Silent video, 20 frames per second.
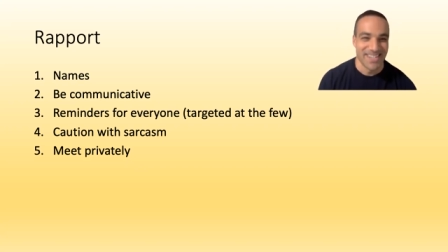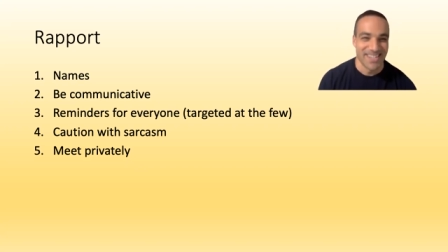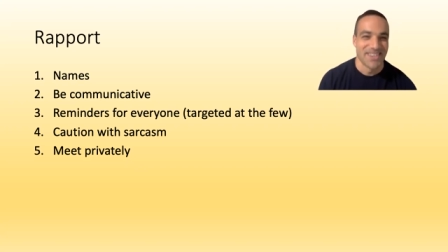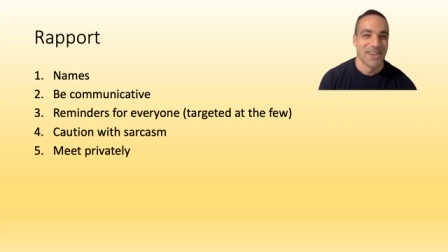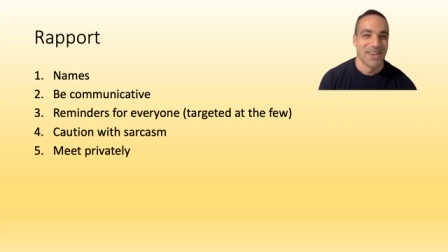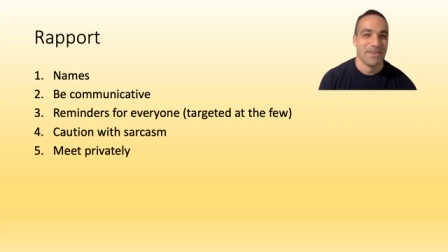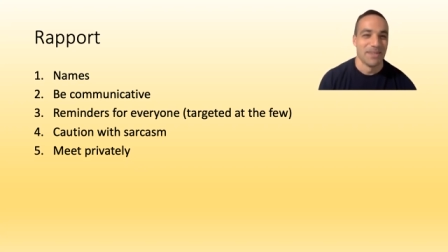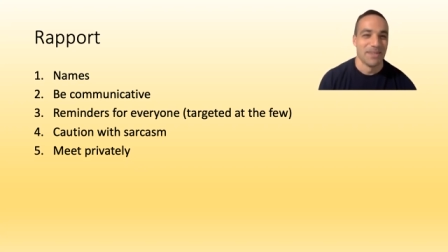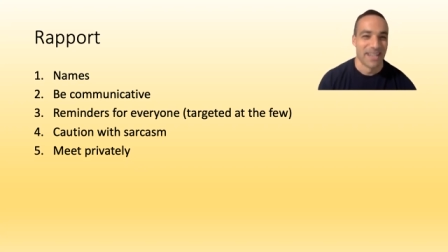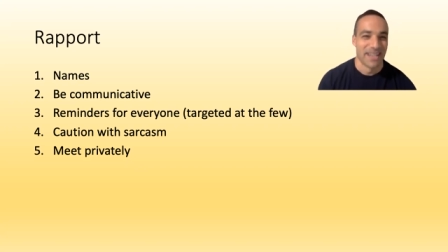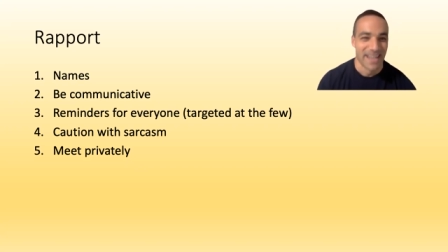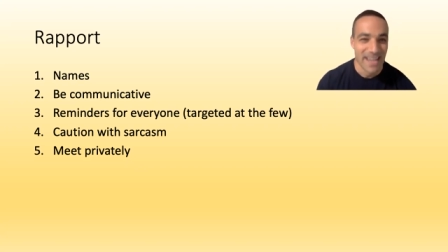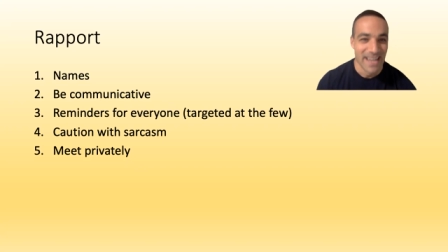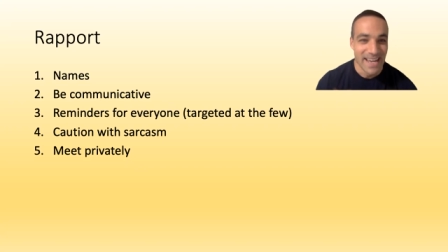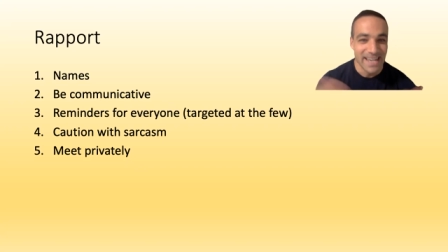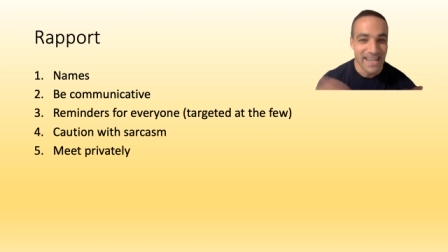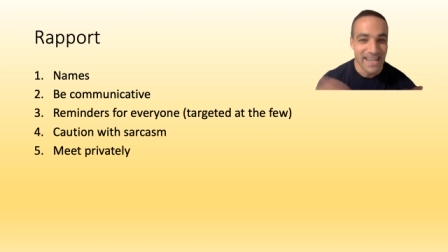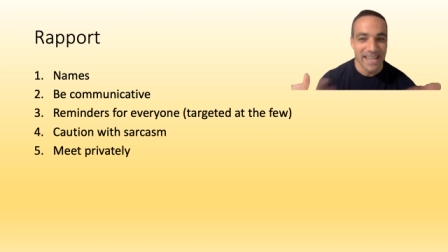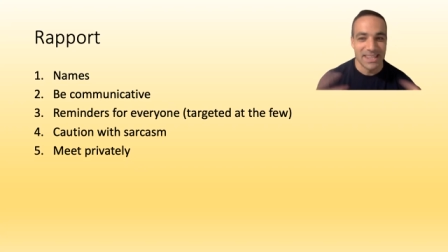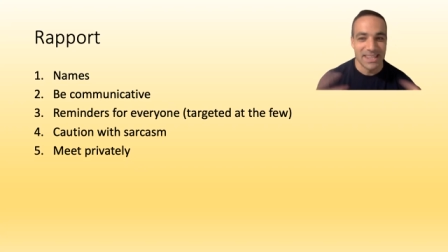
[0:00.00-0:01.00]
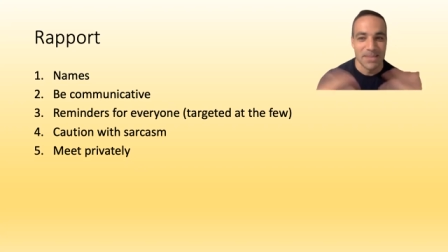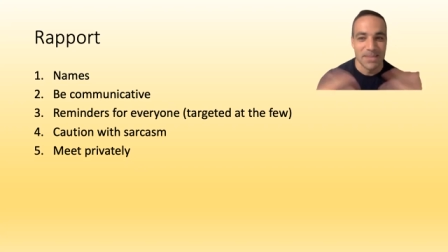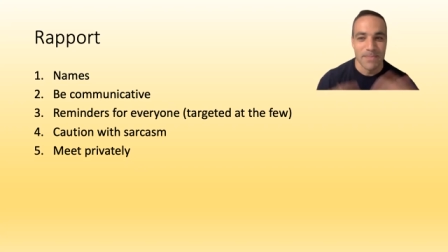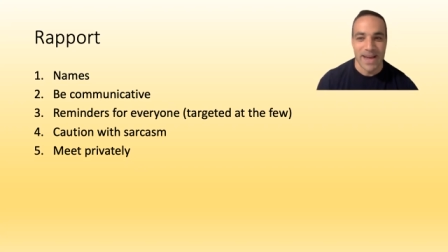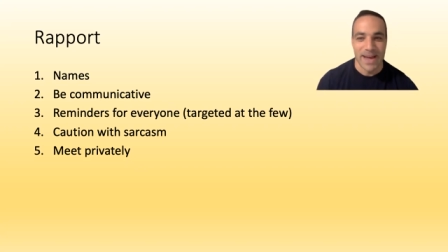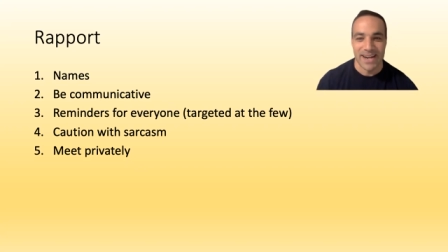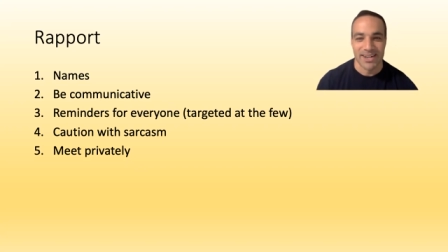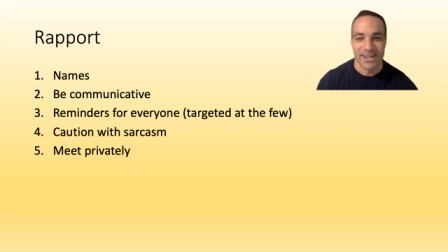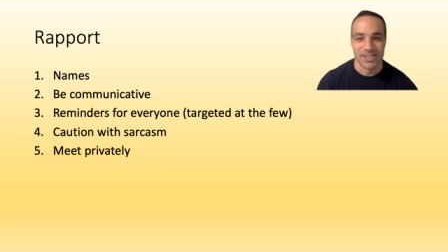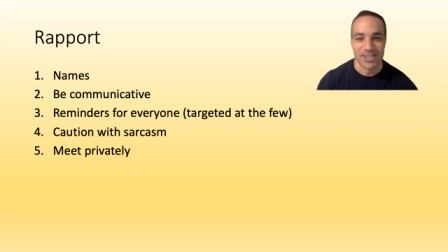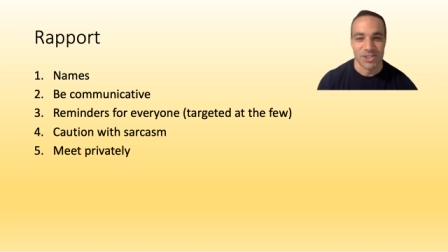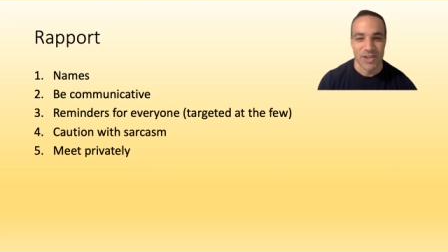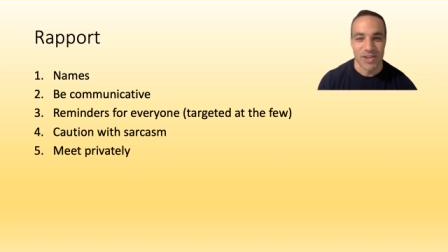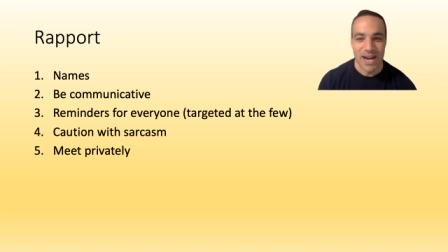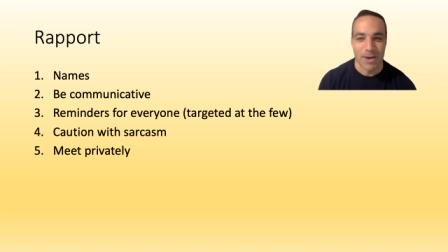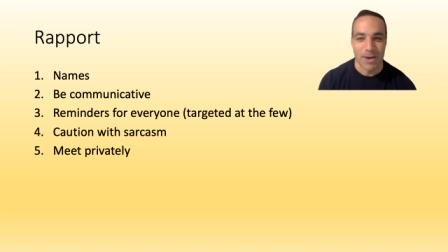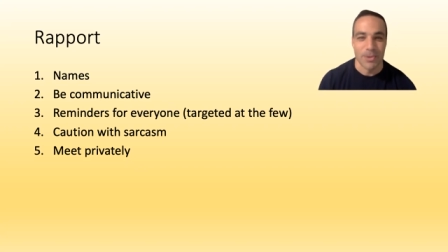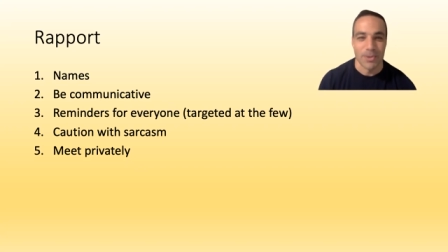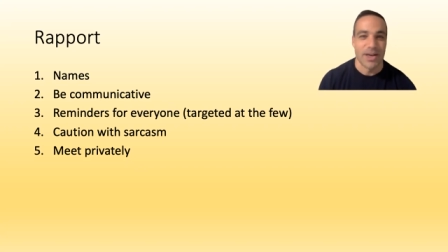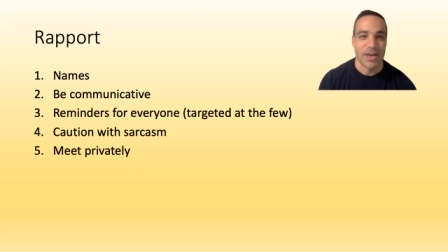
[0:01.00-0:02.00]
you're able to get them back on
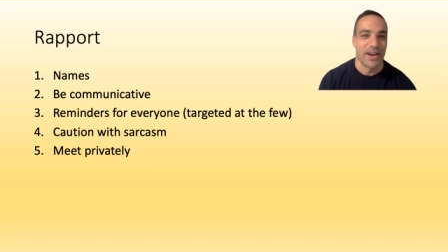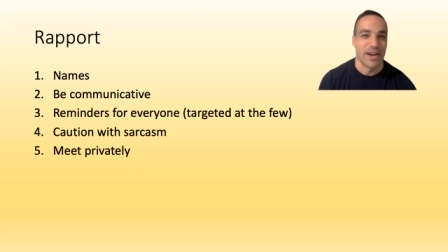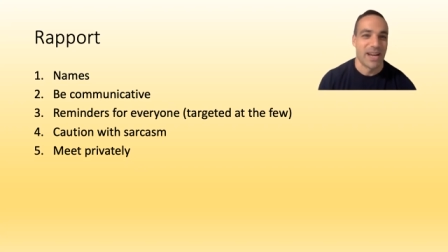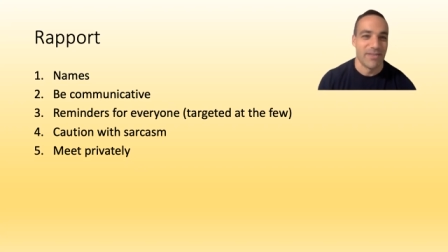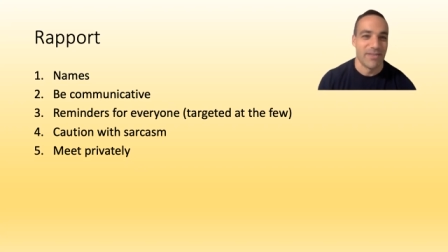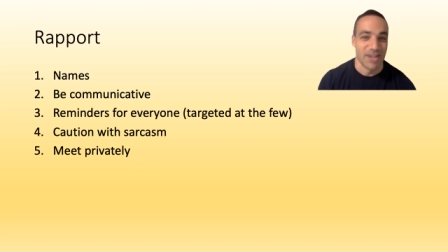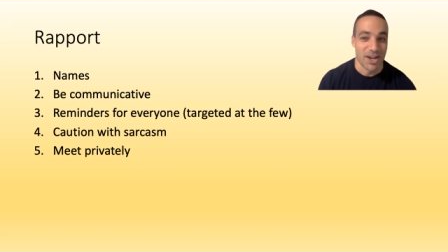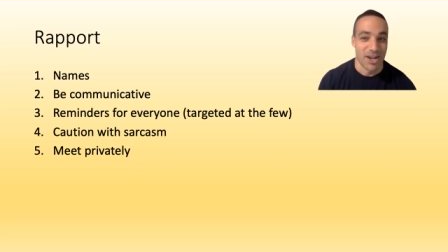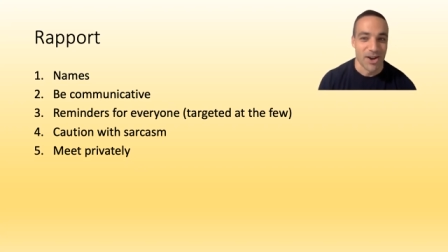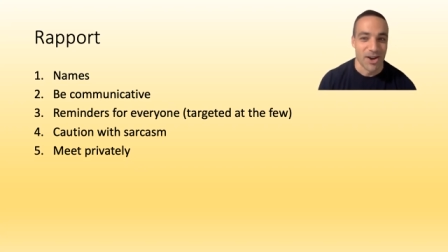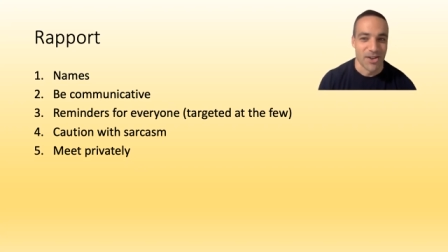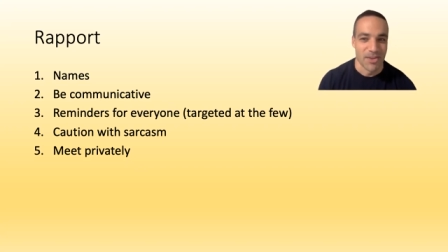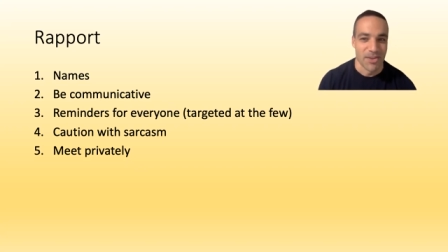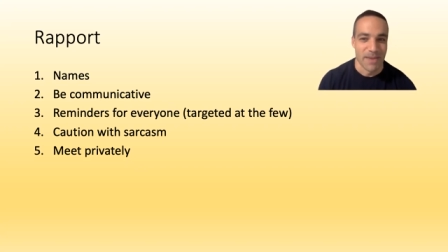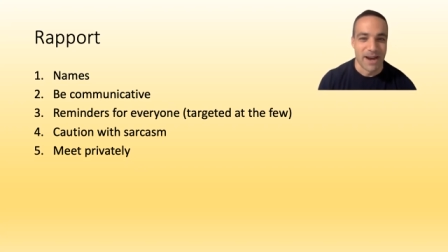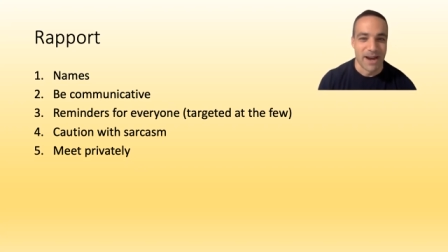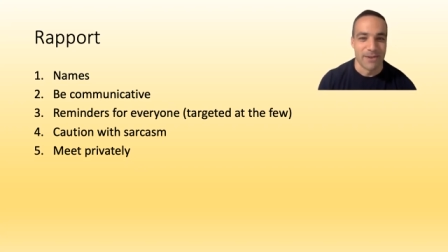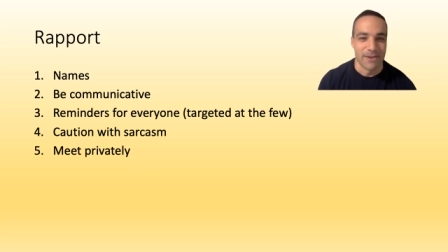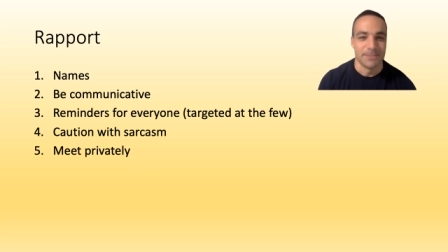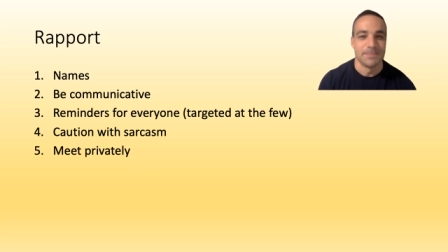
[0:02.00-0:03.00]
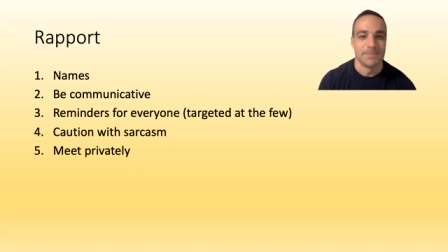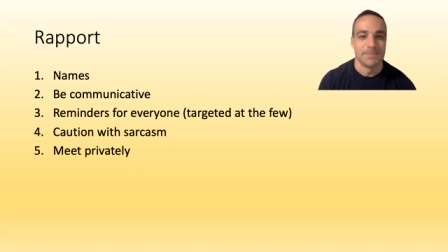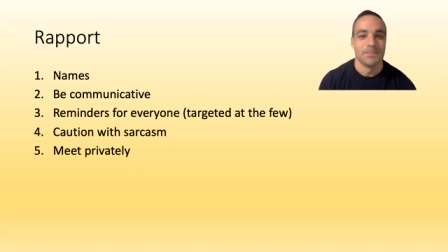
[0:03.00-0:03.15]
track without having to call them out.